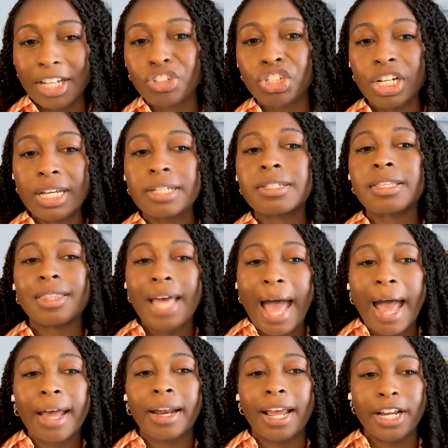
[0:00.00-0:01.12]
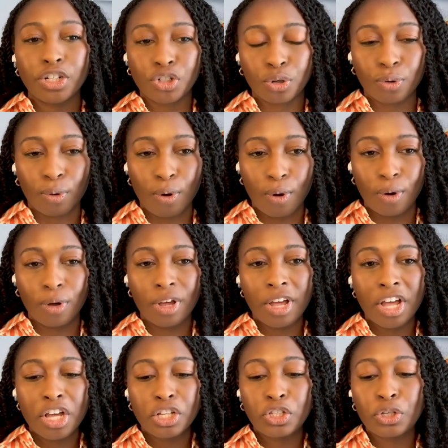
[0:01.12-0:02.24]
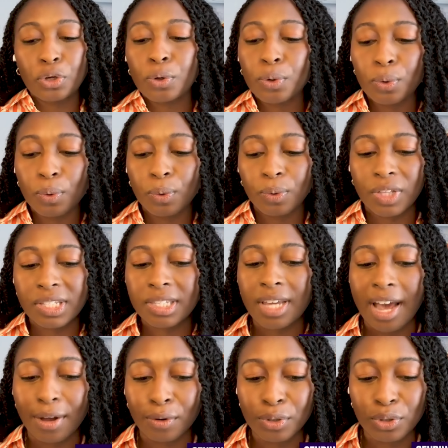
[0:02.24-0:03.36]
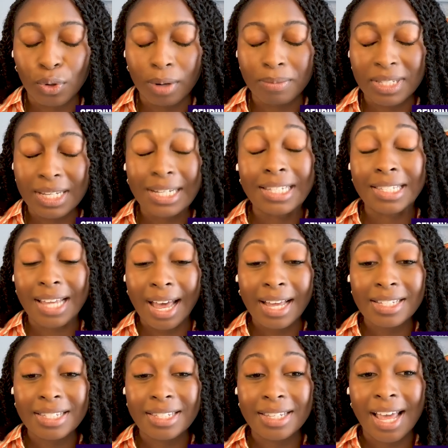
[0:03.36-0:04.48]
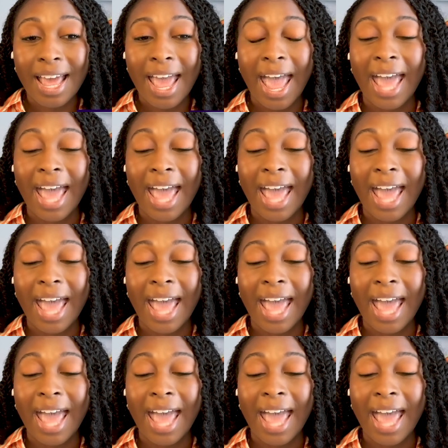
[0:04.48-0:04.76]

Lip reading: Like, she is that integral to the Seattle Storm's success.